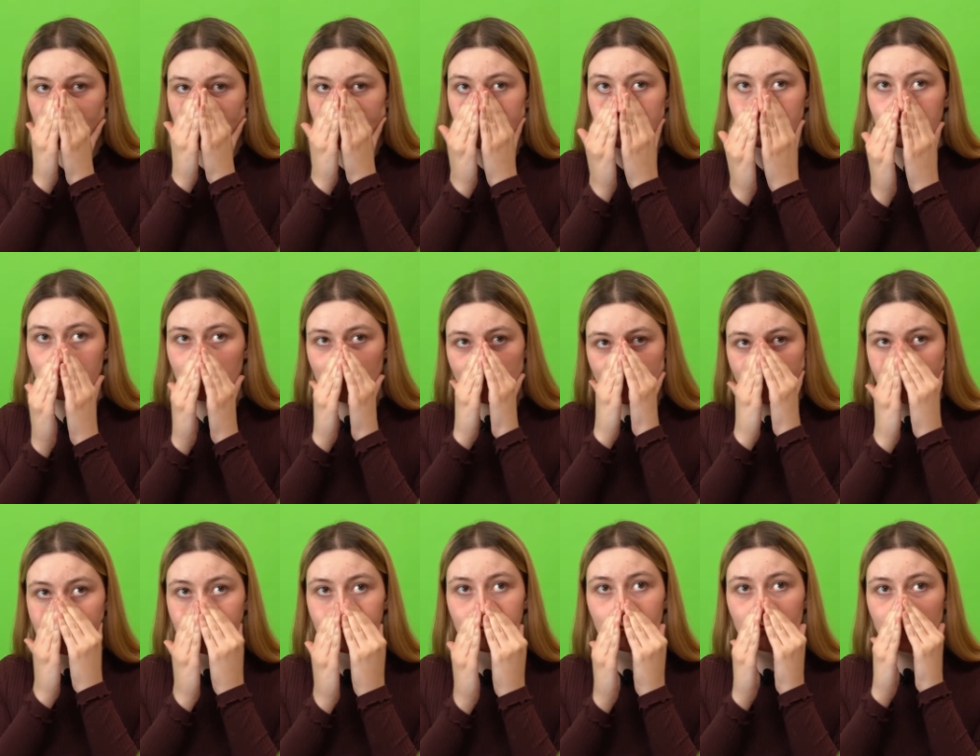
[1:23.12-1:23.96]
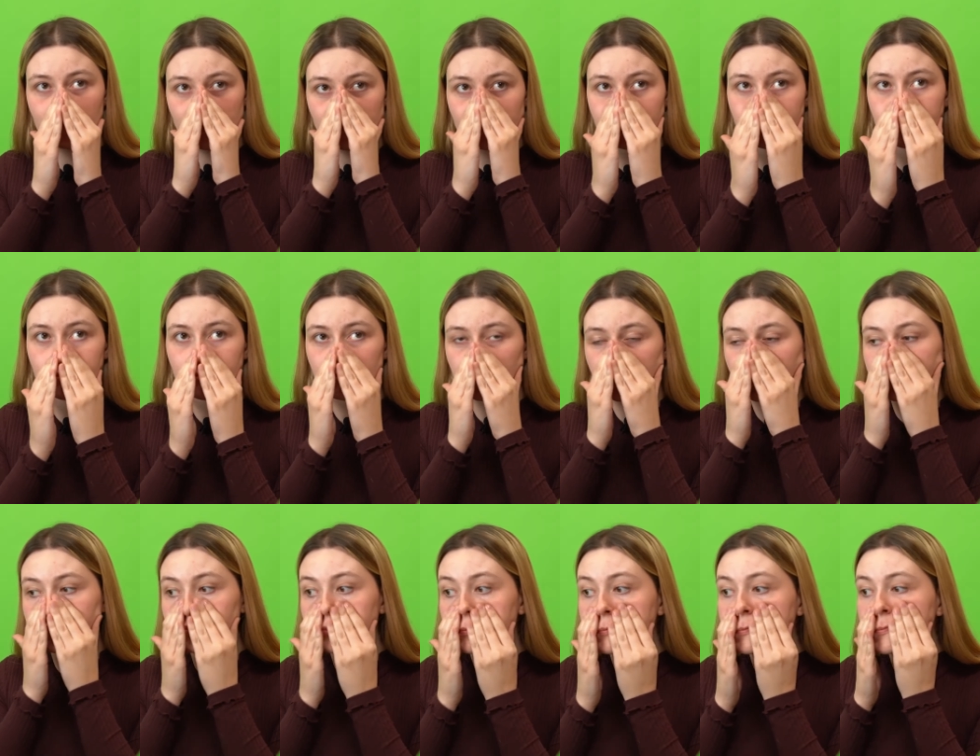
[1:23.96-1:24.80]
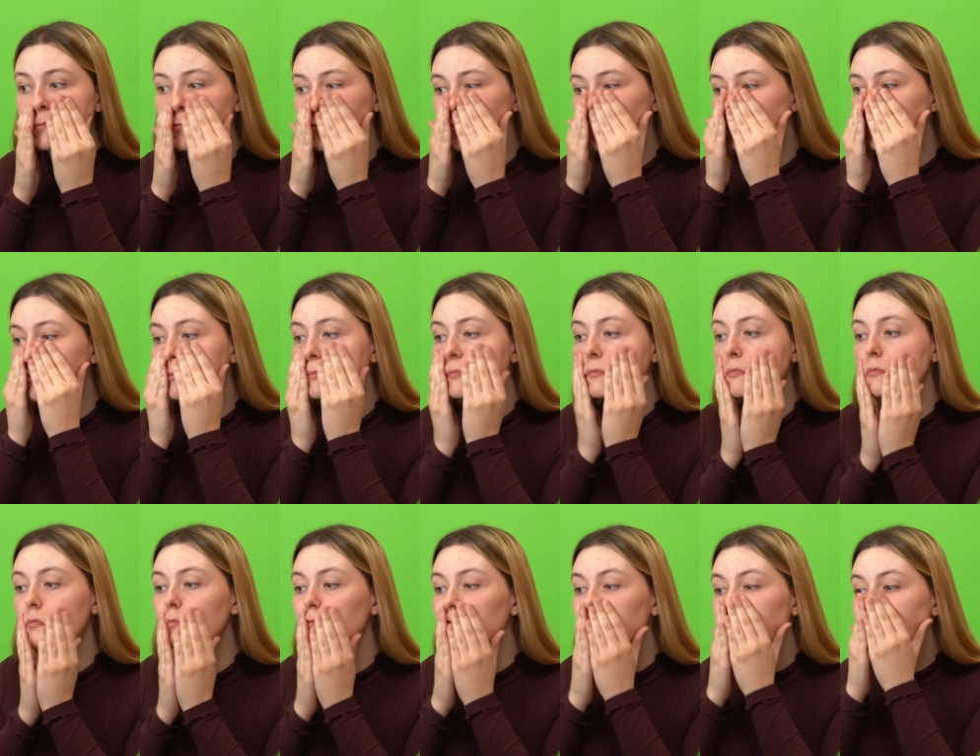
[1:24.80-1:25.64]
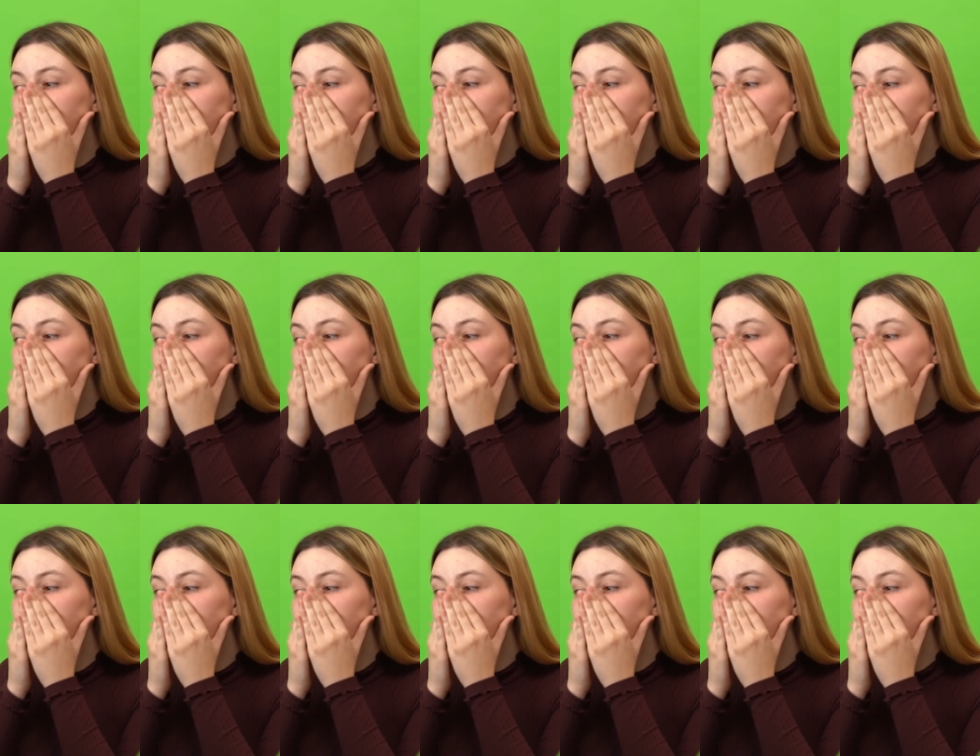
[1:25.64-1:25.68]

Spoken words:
So once you've finished massaging it into the